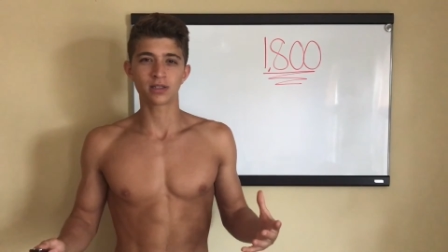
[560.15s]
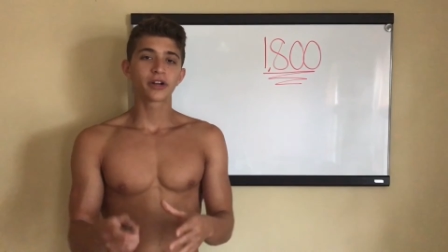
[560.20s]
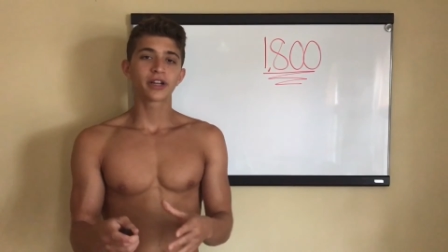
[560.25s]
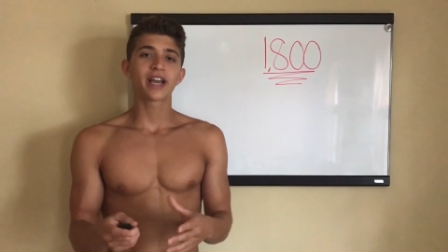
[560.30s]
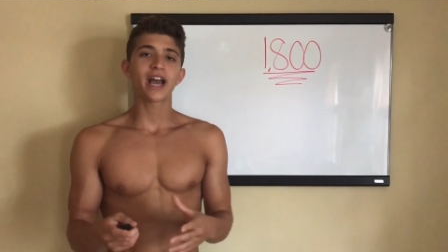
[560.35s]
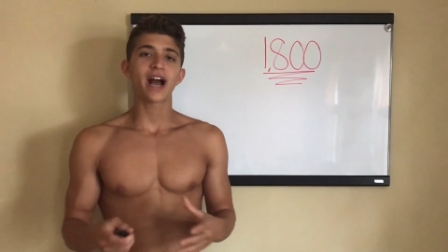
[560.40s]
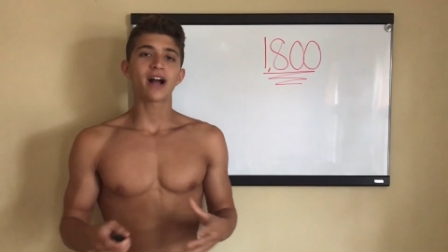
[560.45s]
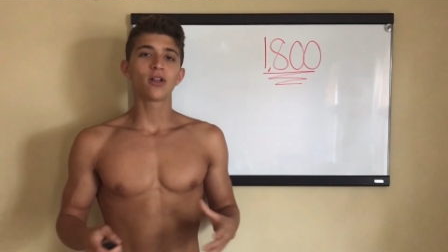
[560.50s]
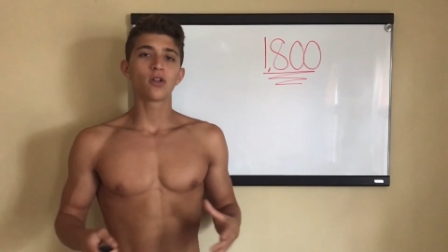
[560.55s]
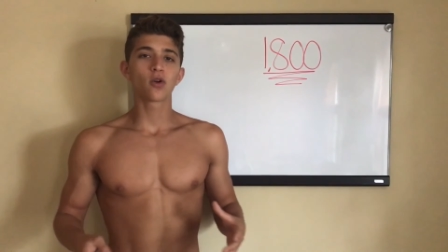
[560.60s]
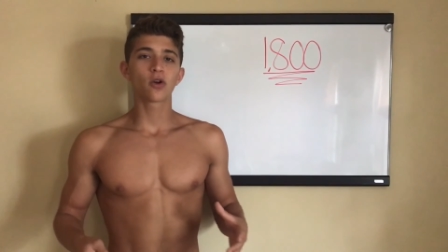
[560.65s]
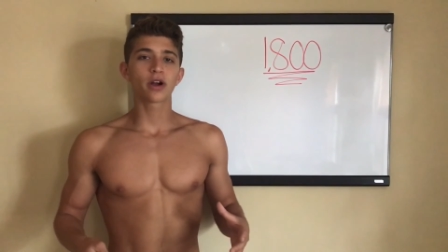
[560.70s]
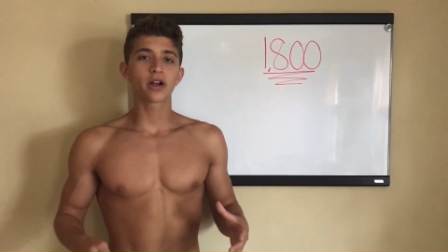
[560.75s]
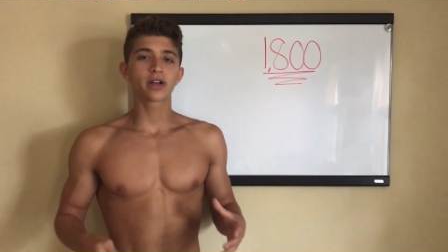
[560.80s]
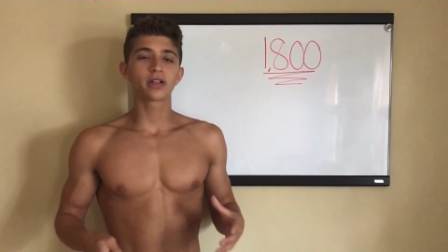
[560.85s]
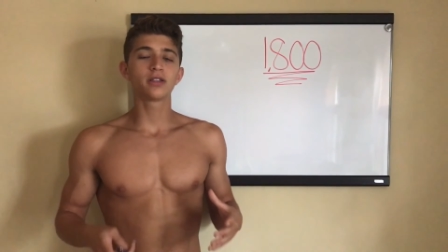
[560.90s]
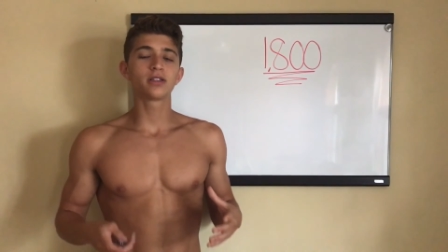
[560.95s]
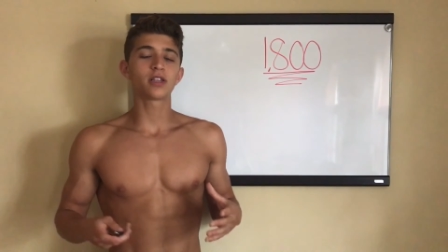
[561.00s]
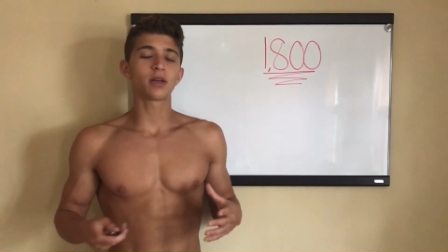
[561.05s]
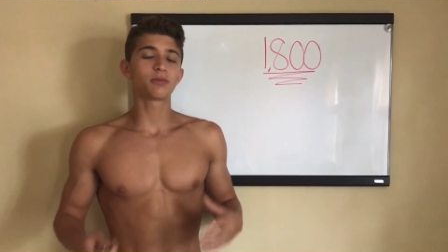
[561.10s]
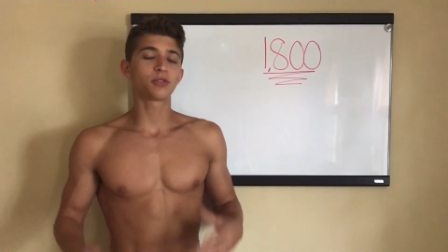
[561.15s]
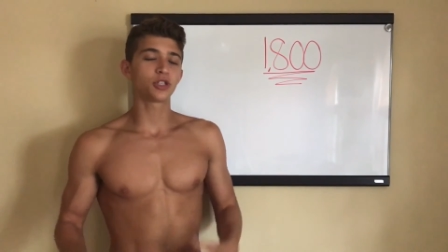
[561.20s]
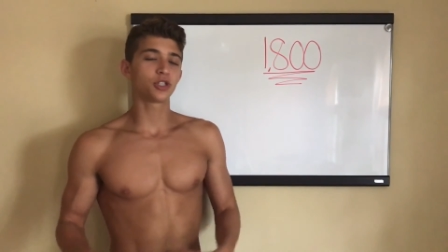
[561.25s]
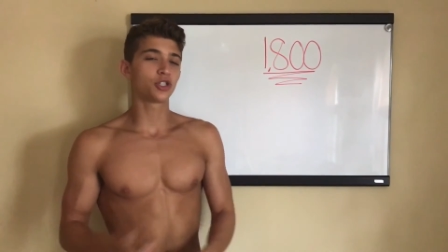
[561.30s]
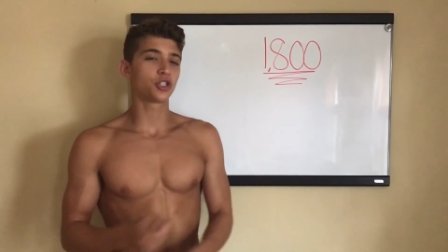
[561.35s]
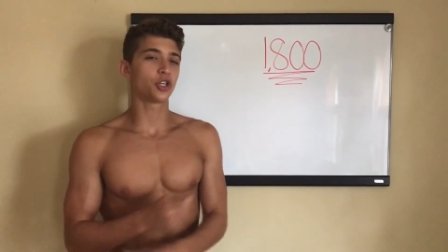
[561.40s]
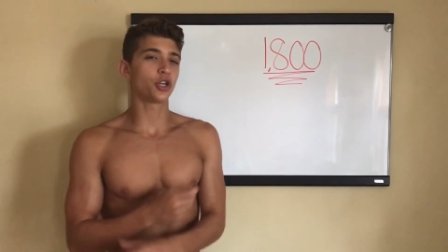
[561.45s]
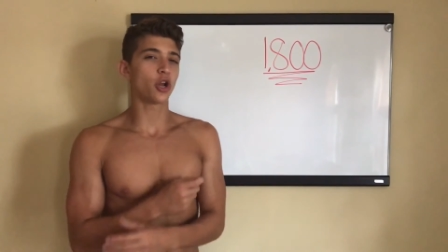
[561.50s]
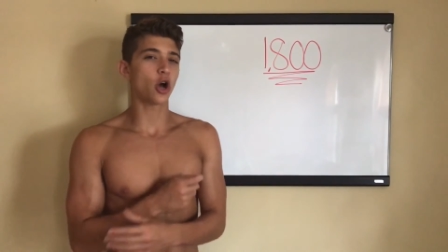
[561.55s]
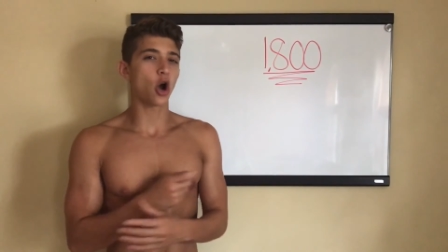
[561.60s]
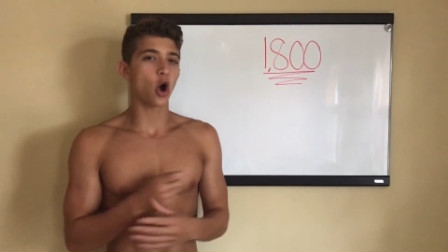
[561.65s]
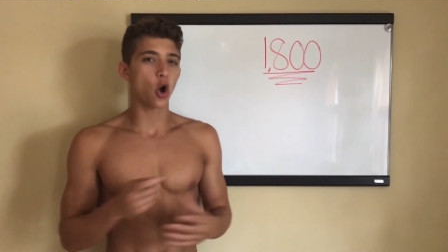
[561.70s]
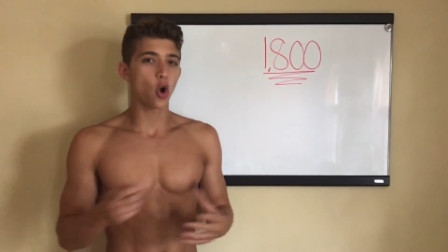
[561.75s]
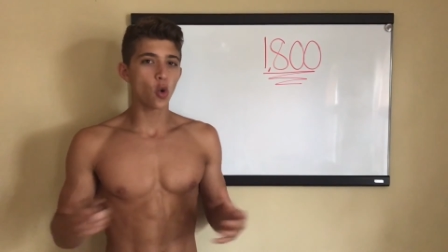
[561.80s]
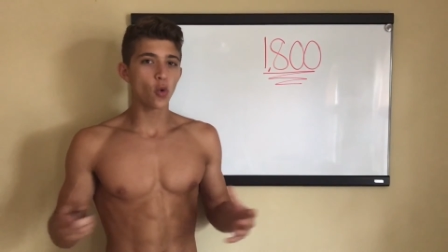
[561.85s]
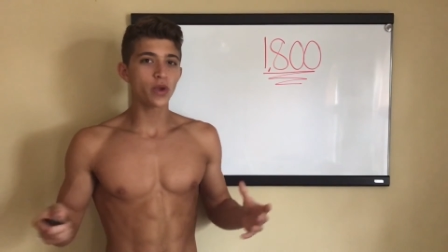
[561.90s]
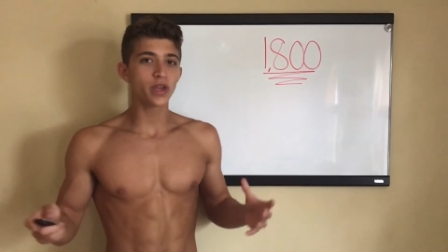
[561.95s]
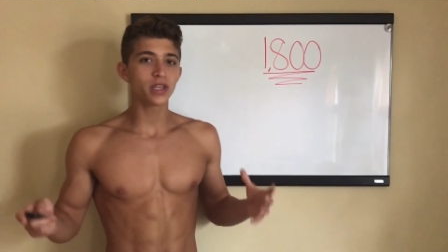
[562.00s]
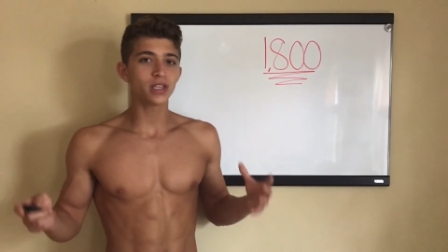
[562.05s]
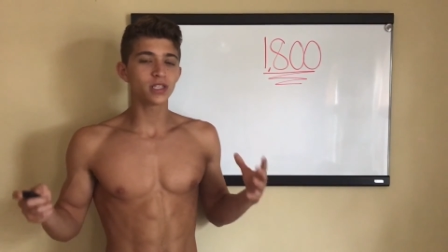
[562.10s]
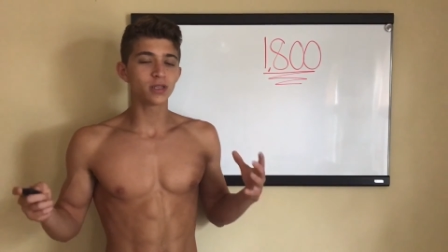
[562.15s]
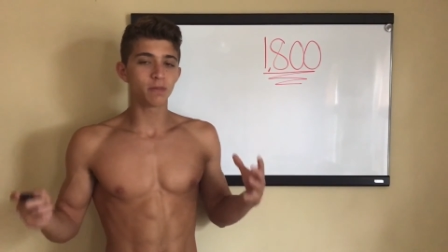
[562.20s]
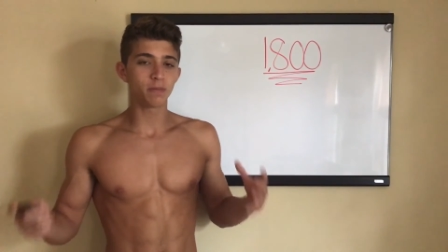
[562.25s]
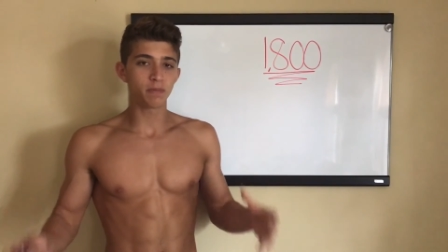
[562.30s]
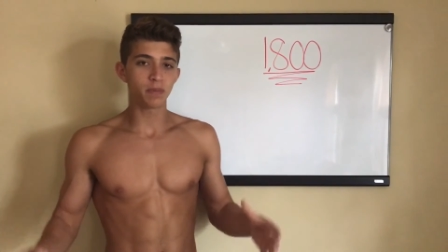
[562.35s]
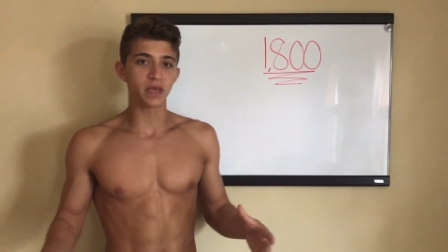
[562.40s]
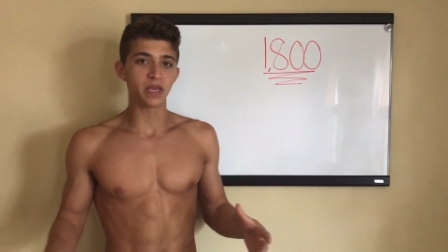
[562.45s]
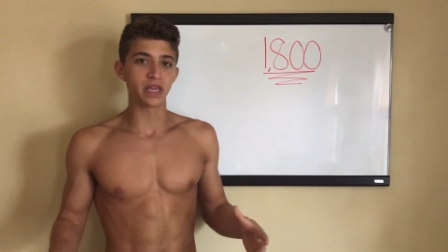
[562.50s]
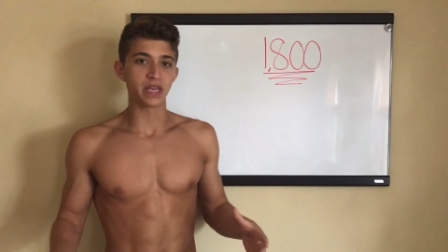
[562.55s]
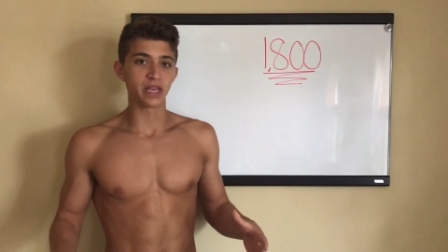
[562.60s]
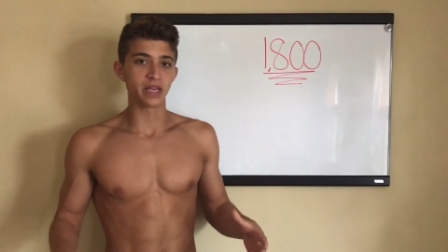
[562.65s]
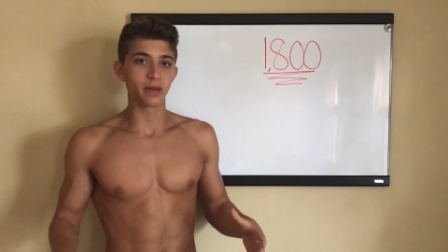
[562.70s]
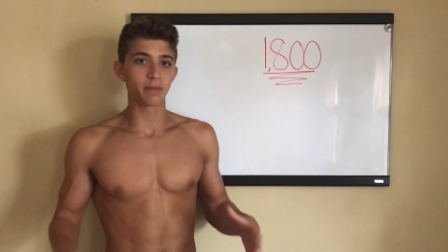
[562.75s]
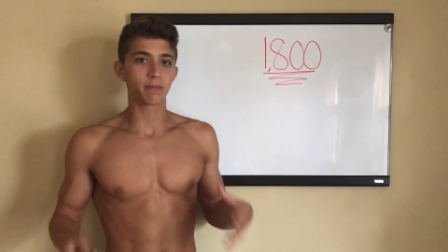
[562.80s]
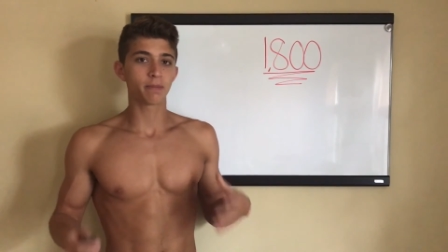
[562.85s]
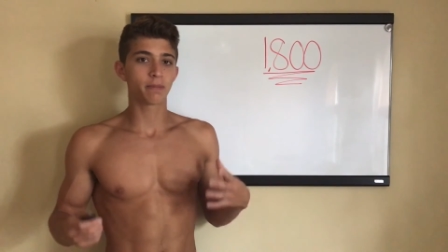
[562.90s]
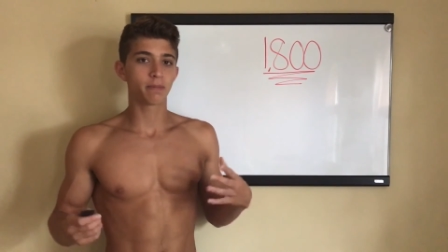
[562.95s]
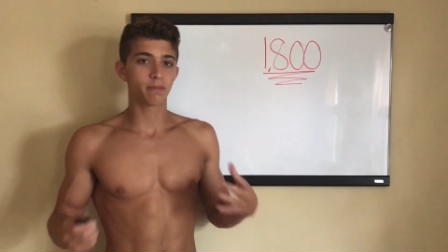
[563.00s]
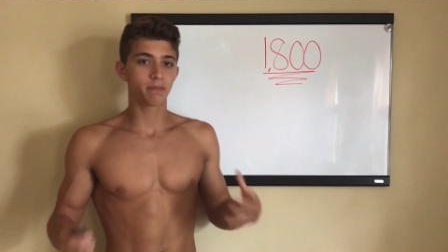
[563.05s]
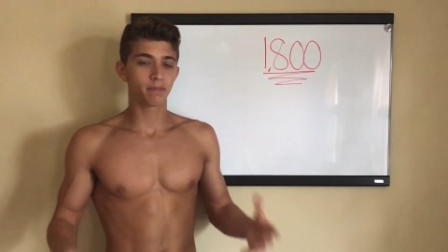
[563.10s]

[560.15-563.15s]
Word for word: Your caloric consumption should always be